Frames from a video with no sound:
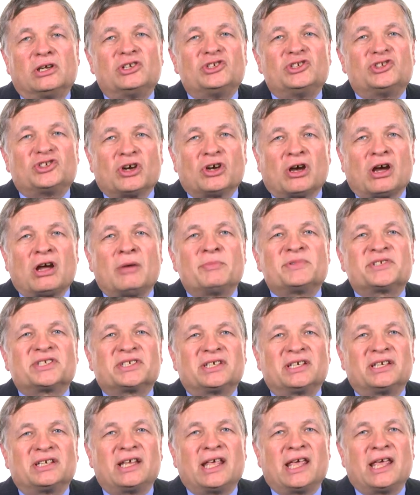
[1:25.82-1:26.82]
Jobs
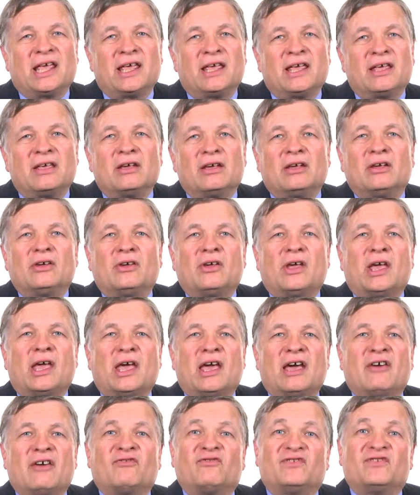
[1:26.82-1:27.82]
today
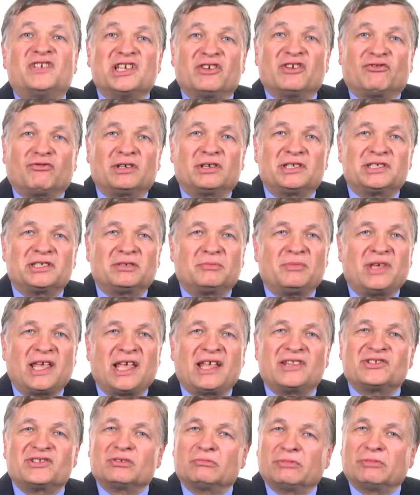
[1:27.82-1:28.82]
have different
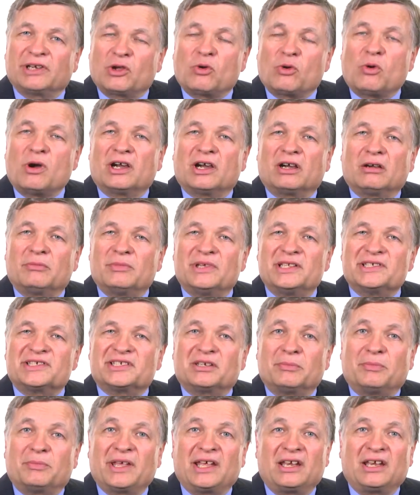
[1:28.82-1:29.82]
demands and requirements
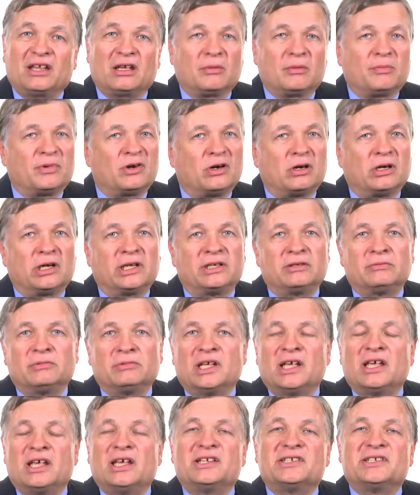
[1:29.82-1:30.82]
depending upon
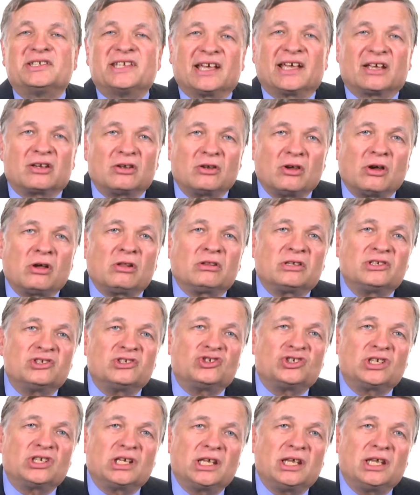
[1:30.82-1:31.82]

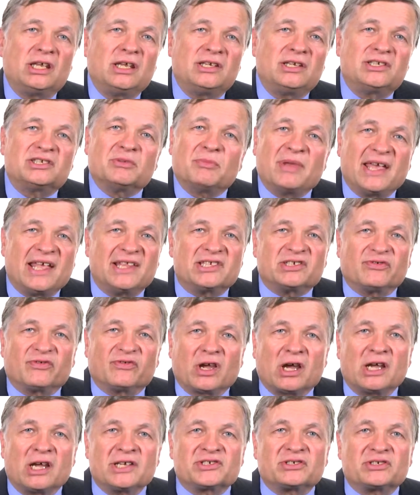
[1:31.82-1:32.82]
technology, demands of
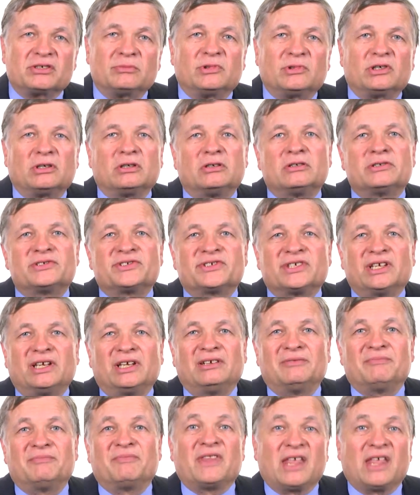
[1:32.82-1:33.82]
customers,
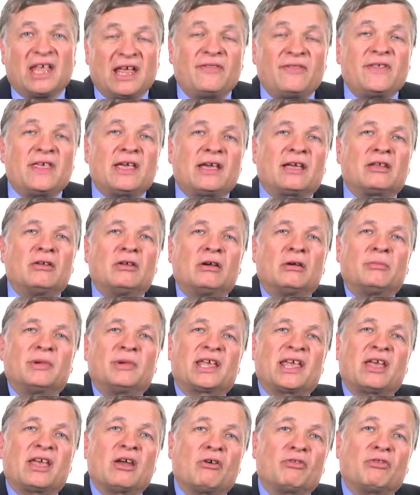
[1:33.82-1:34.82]
and the
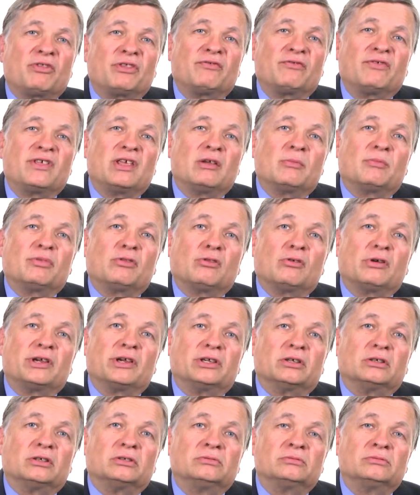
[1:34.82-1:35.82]
economic health of the
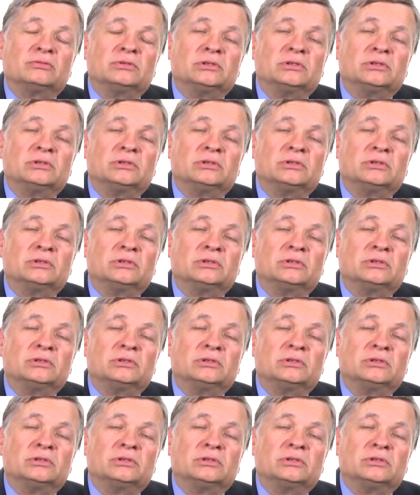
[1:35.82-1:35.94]
employer.